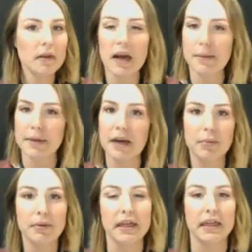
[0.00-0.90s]
coming
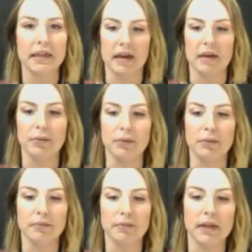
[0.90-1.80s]
up with an
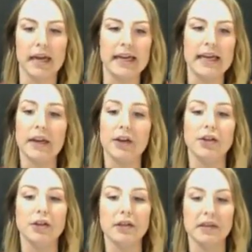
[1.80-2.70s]
example. Okay, and here you
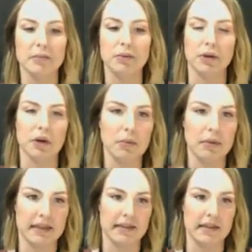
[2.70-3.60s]
can use simple and
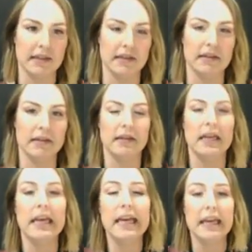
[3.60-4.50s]
complex sentences.
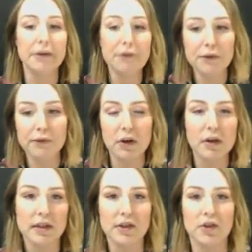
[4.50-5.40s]
If you
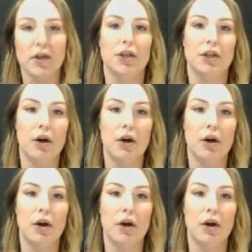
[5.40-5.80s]
follow this structure the